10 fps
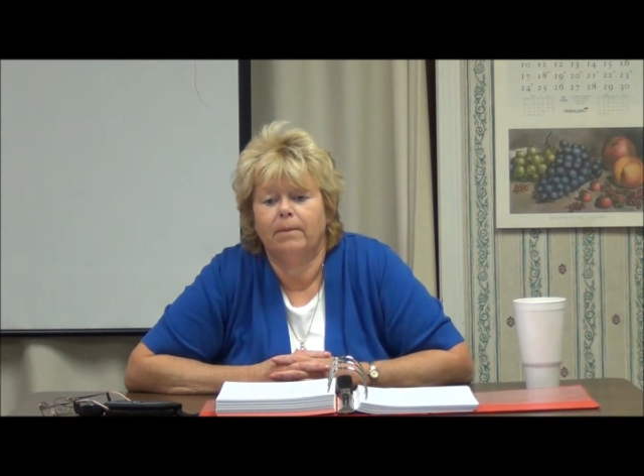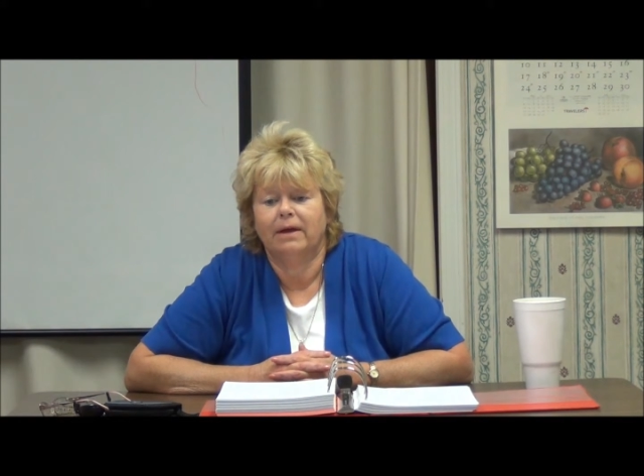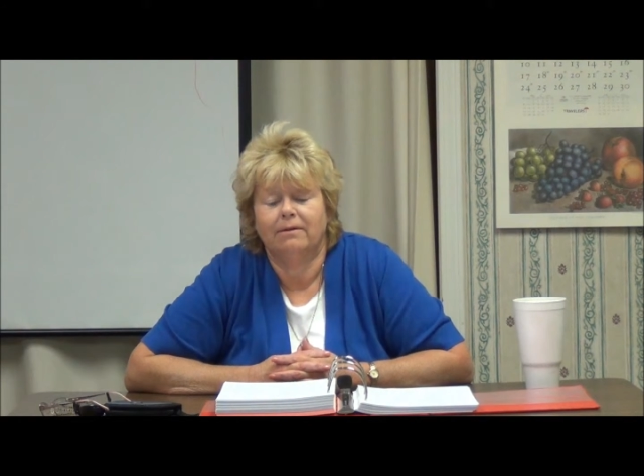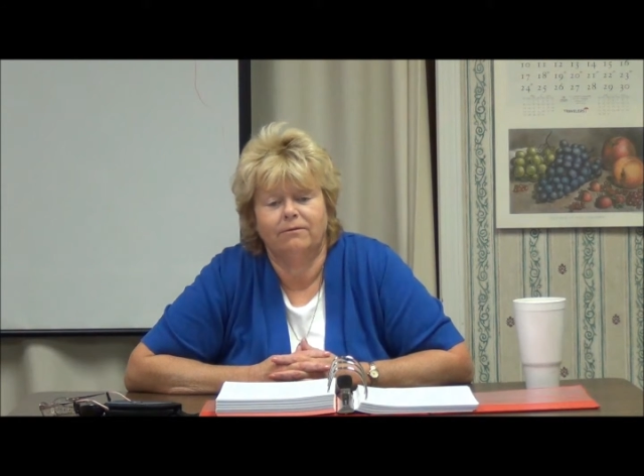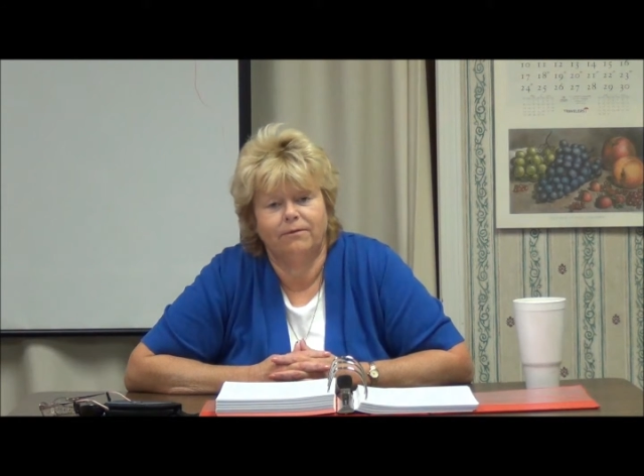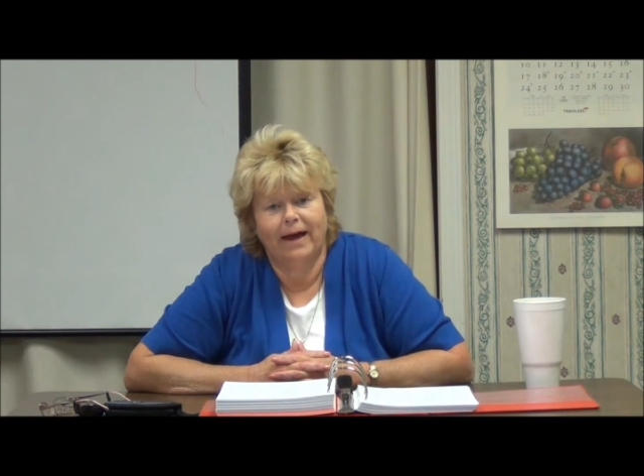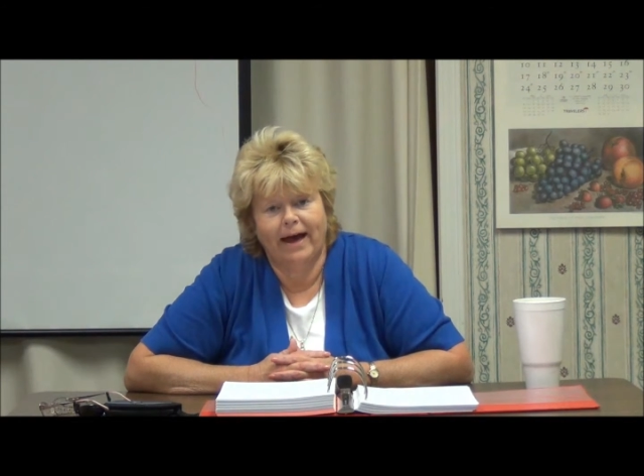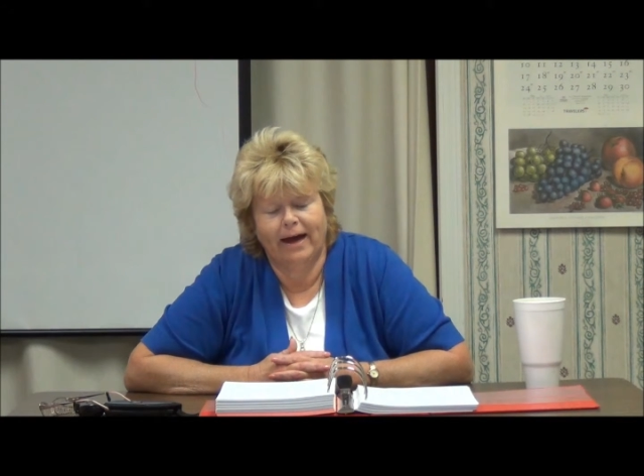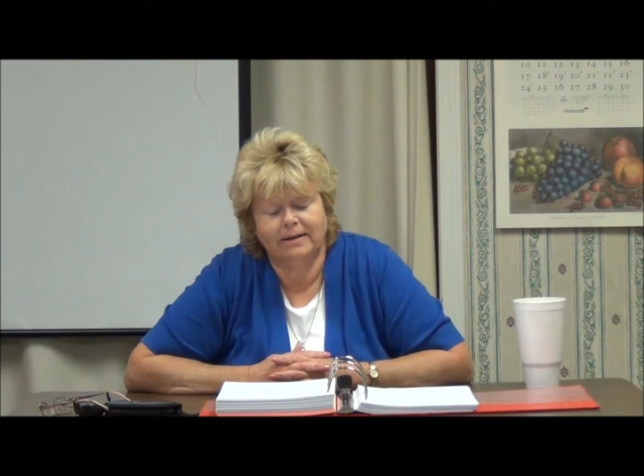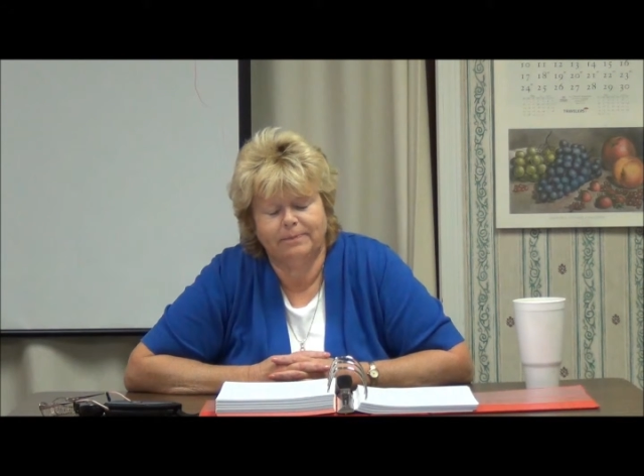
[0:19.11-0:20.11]
In
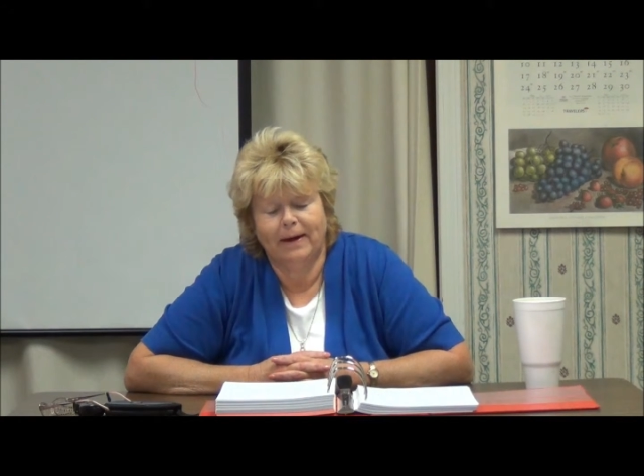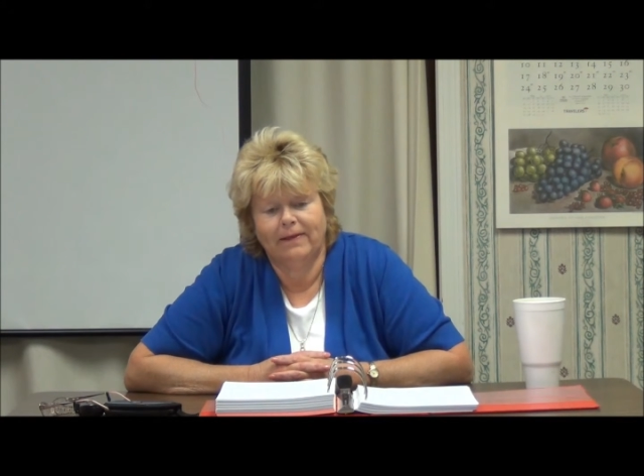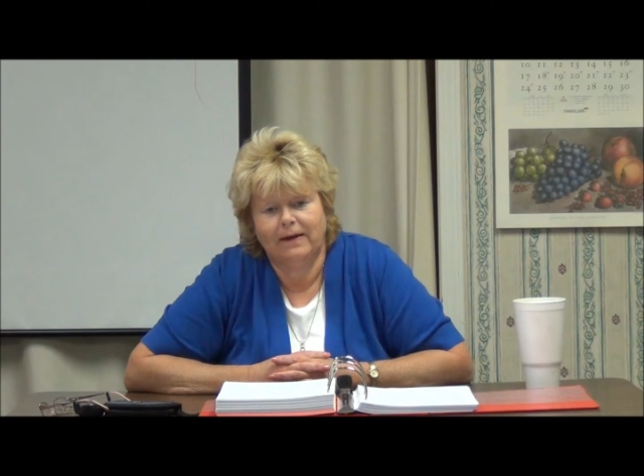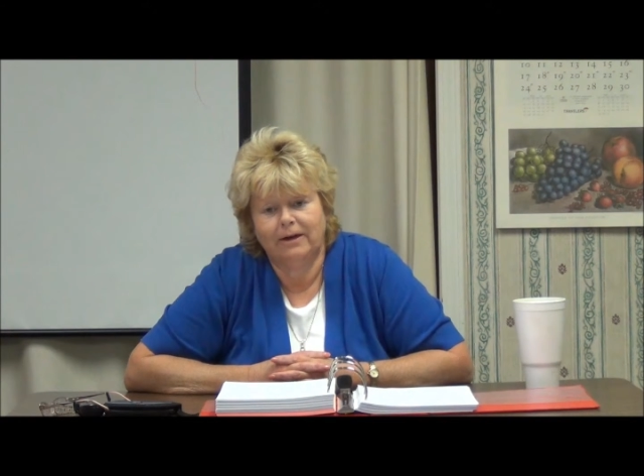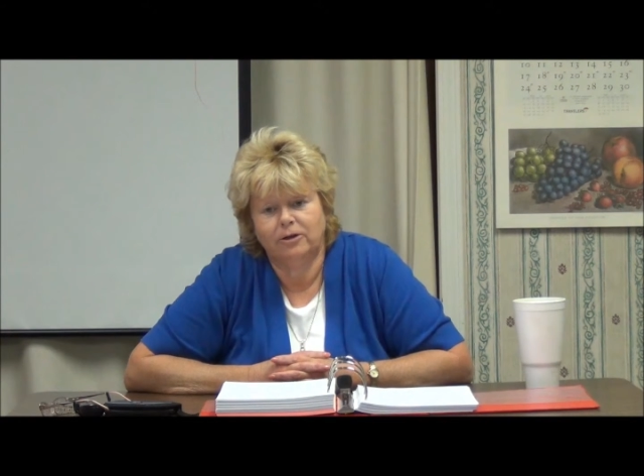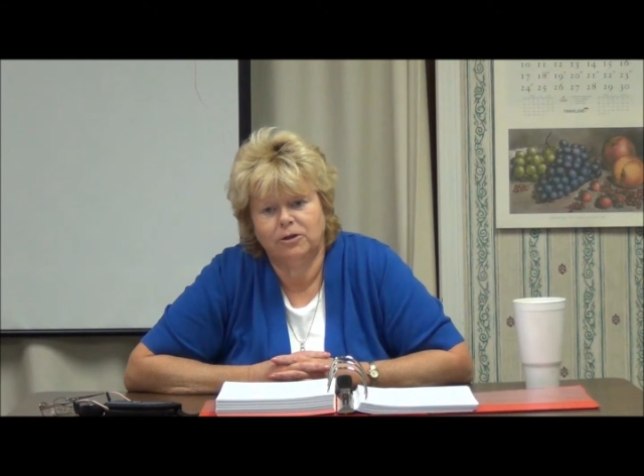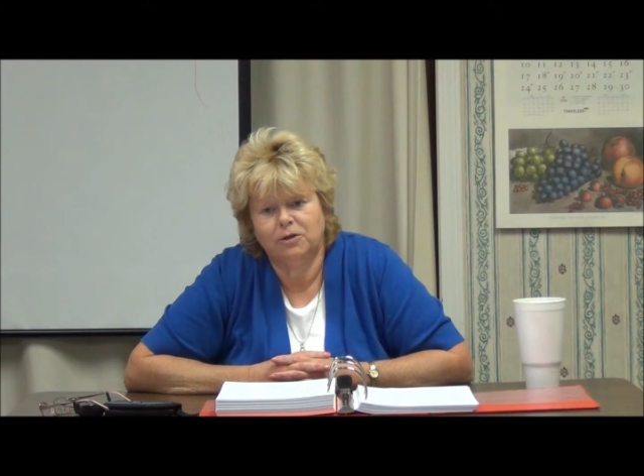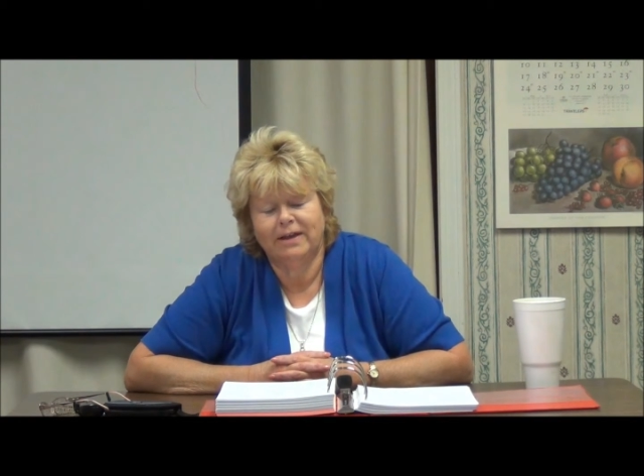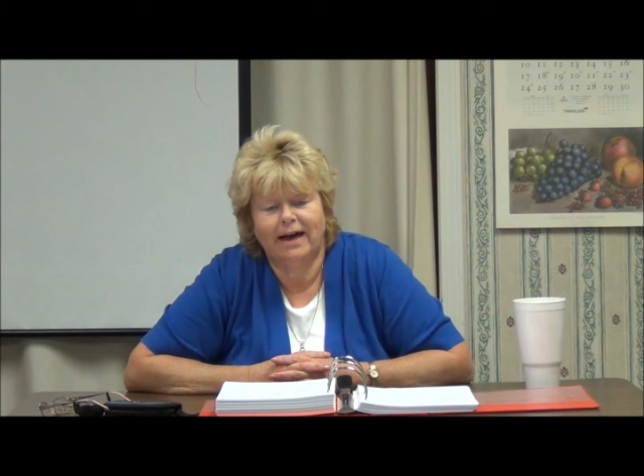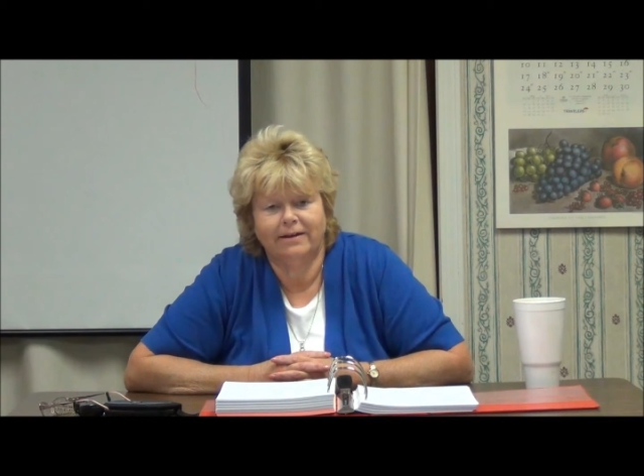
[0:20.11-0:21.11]
fact, by the year
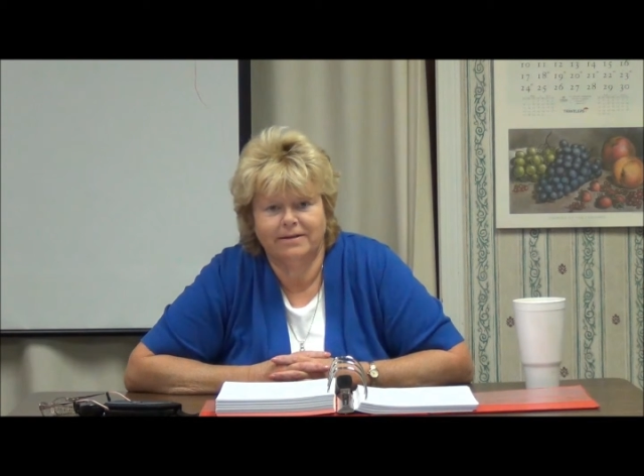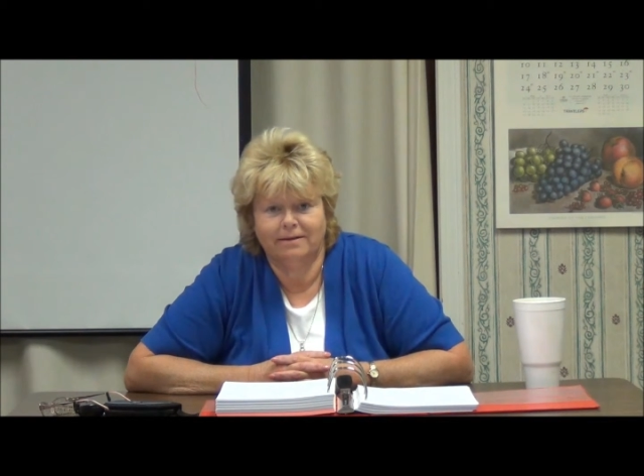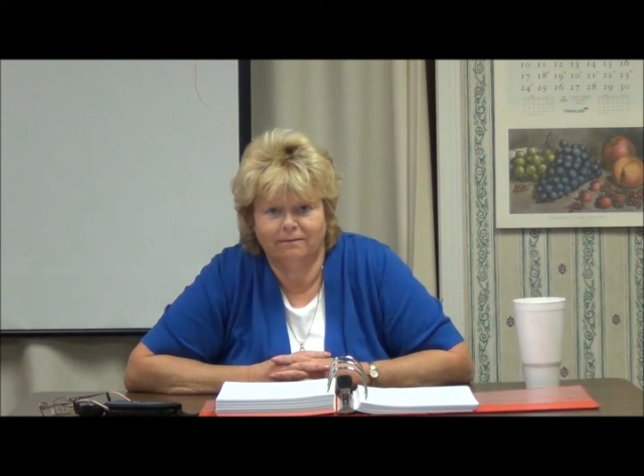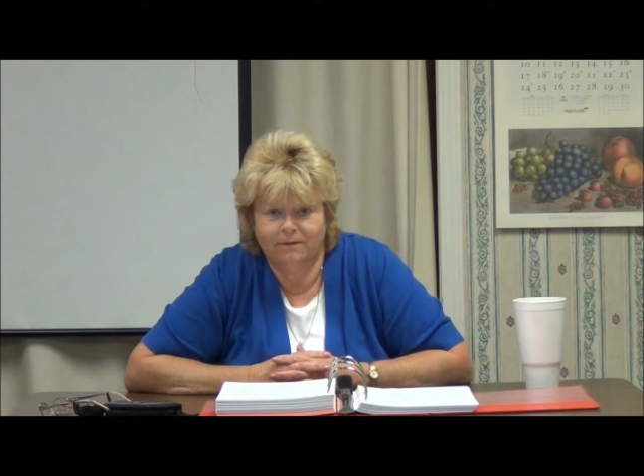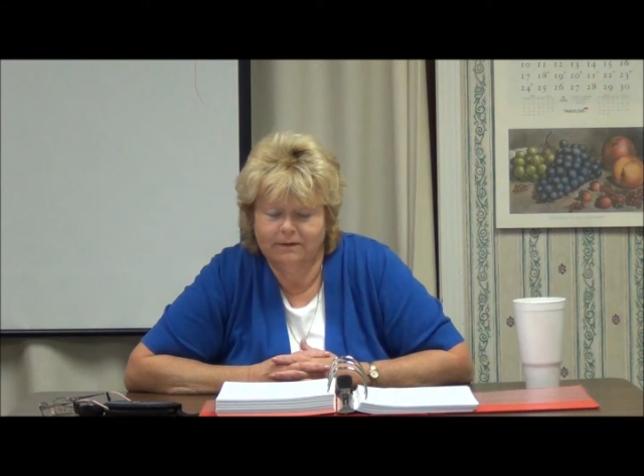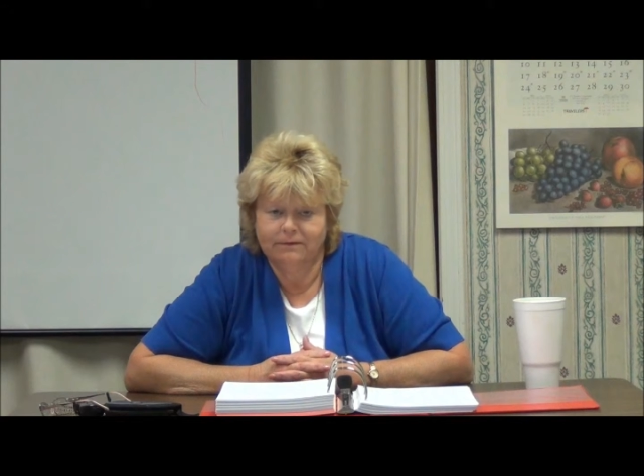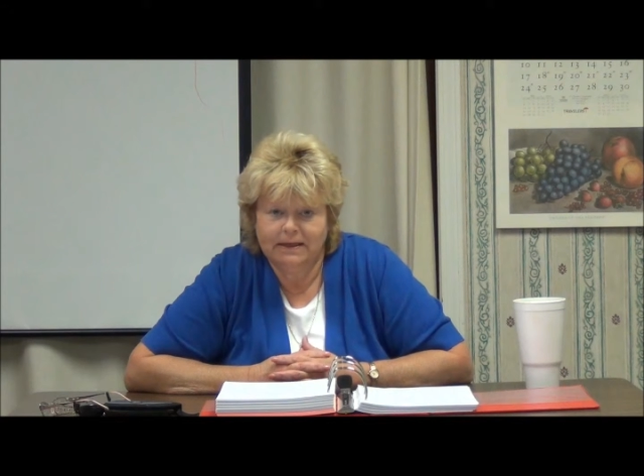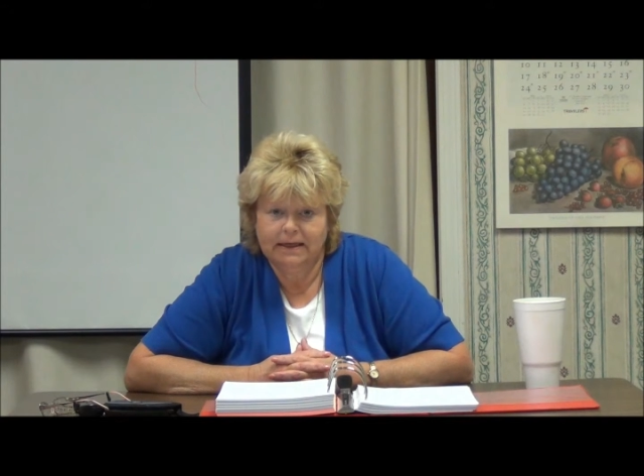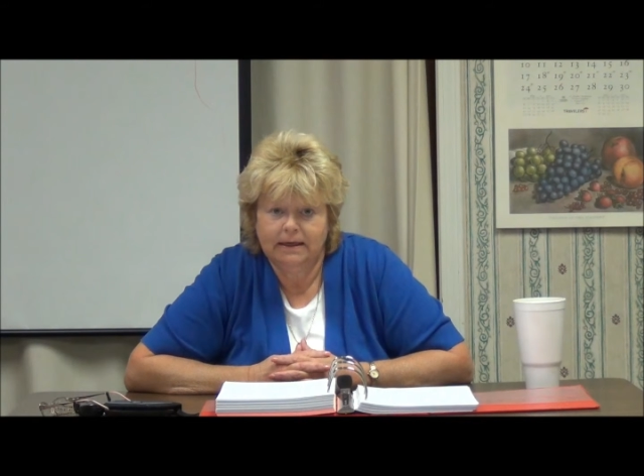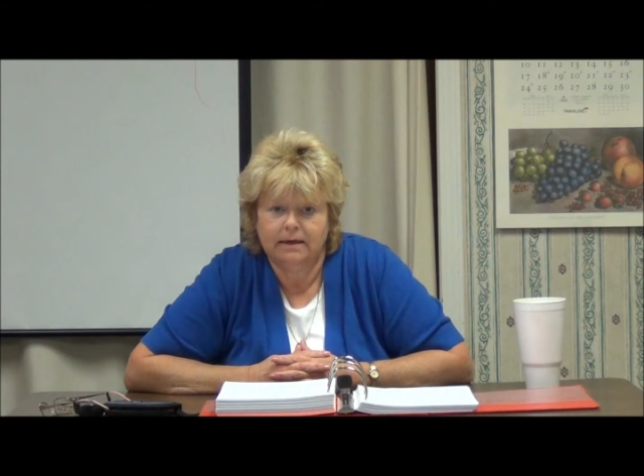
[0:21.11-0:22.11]

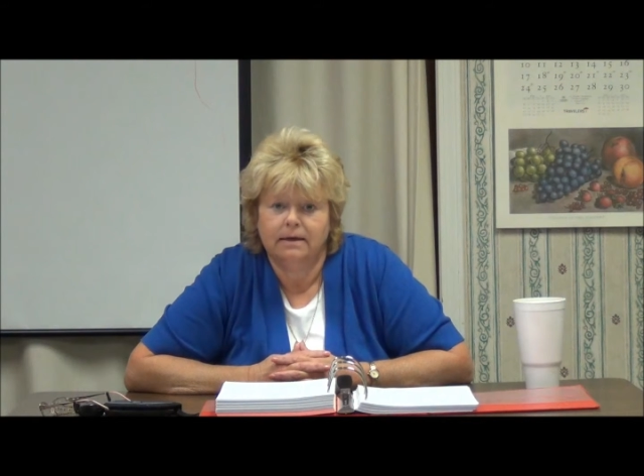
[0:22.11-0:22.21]
2050,